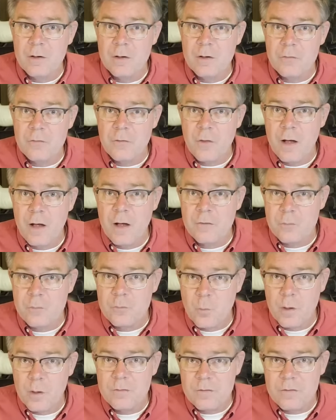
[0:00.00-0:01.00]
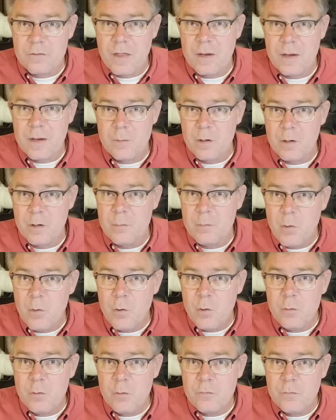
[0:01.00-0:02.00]
has lost once they
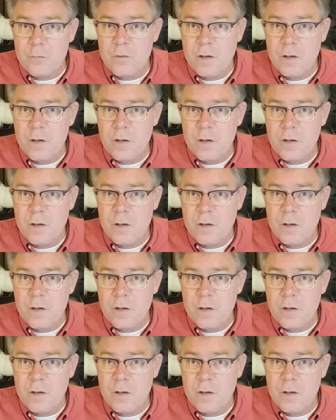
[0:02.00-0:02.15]
removed